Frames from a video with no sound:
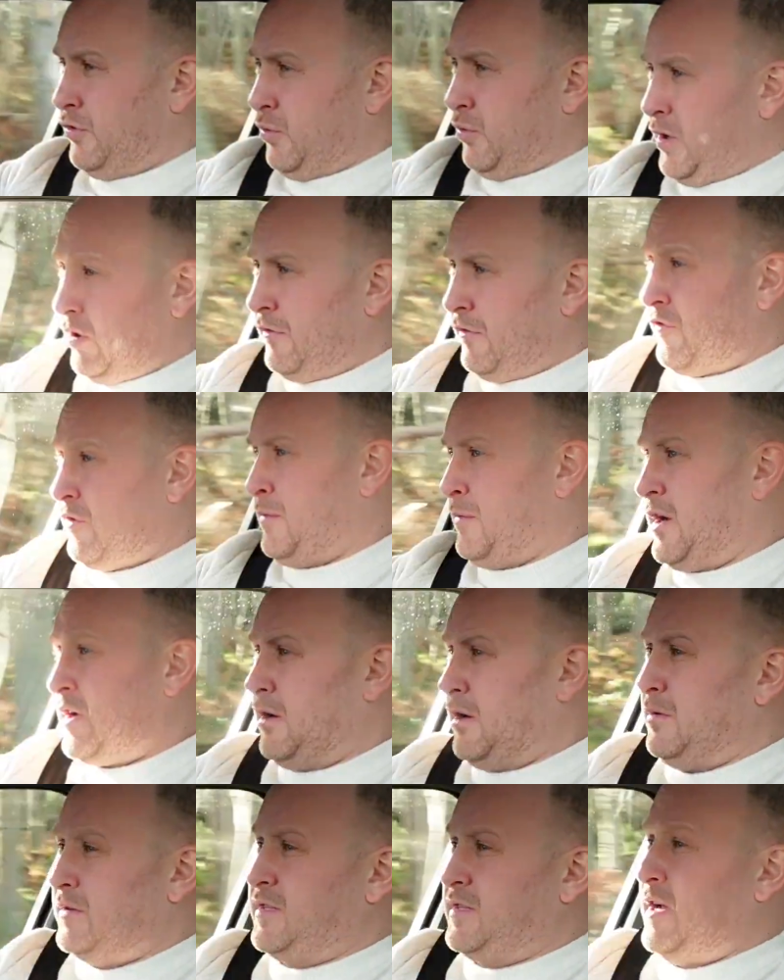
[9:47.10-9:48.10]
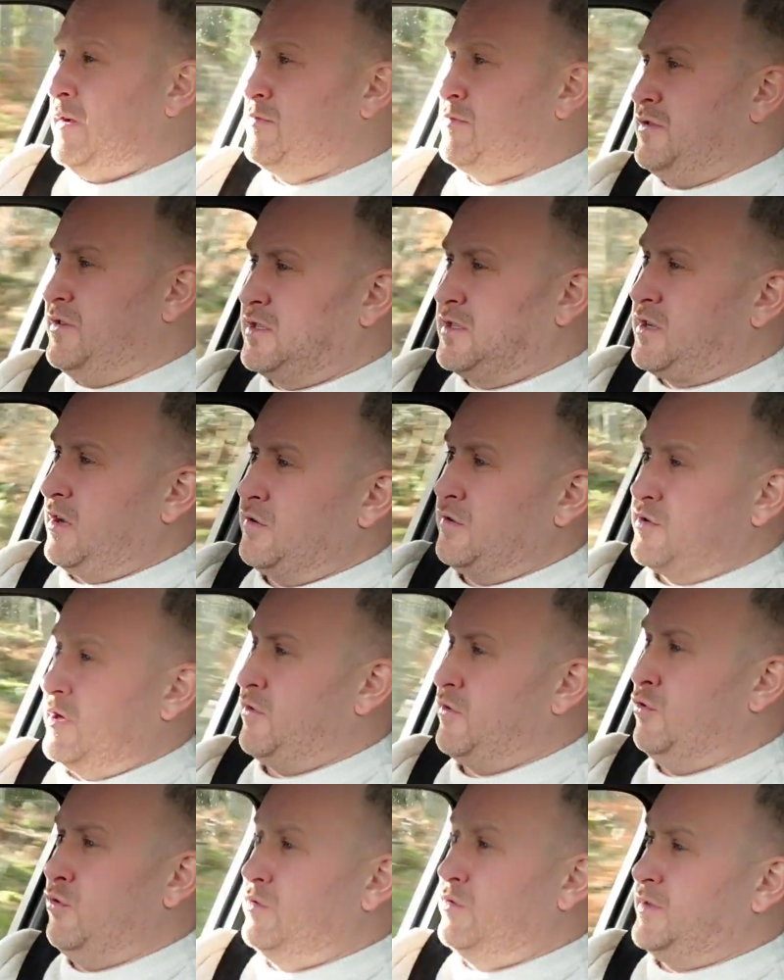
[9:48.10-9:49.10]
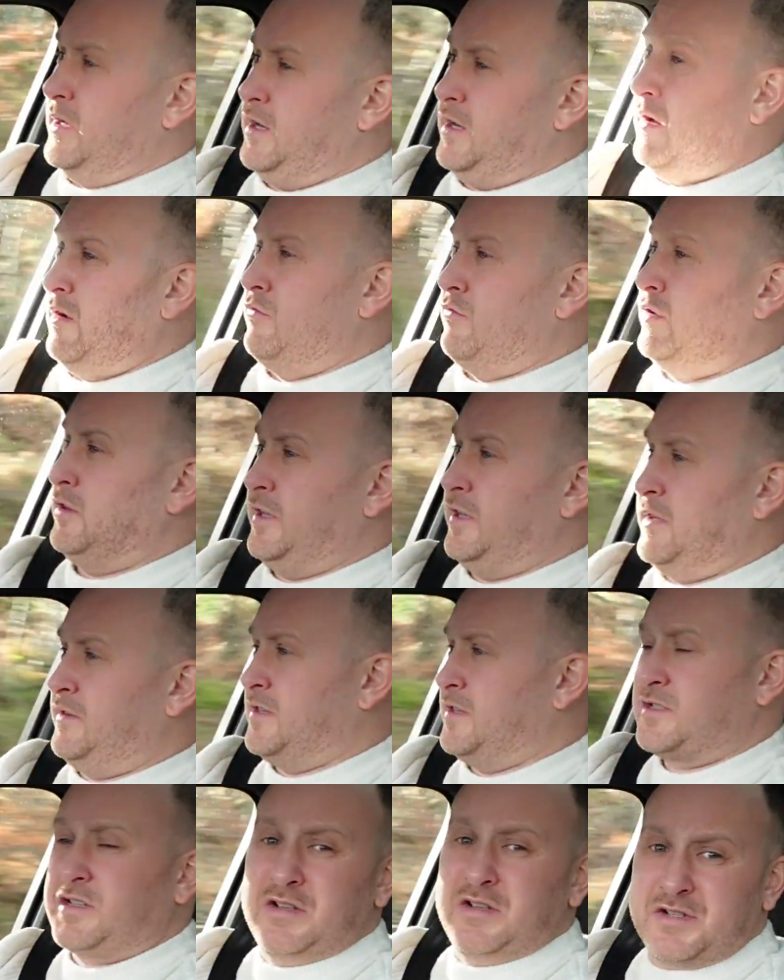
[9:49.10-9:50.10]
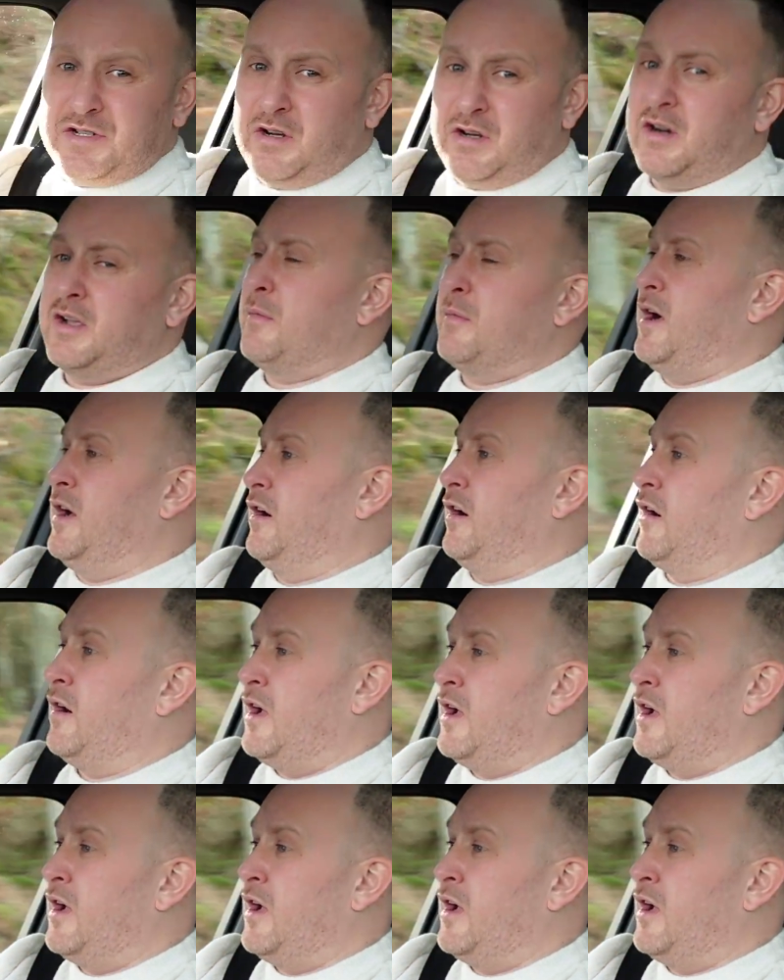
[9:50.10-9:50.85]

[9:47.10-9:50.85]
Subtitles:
the wheel from me a couple of times on this country road in a really disconcerting manner.